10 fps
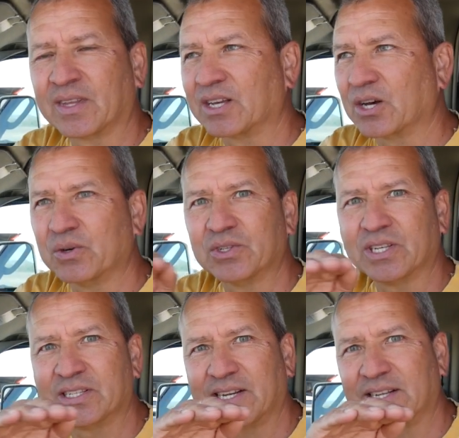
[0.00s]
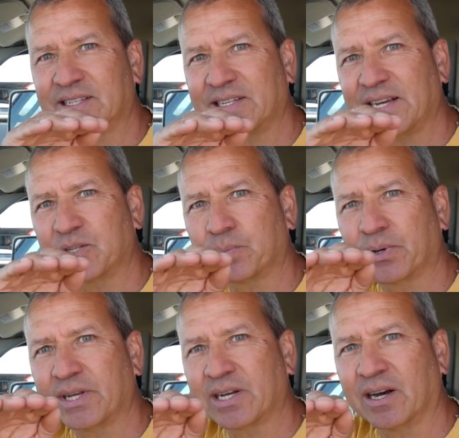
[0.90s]
goes is that it stays
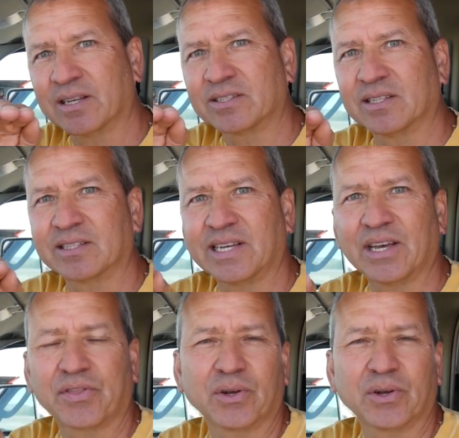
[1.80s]
pretty constant, say at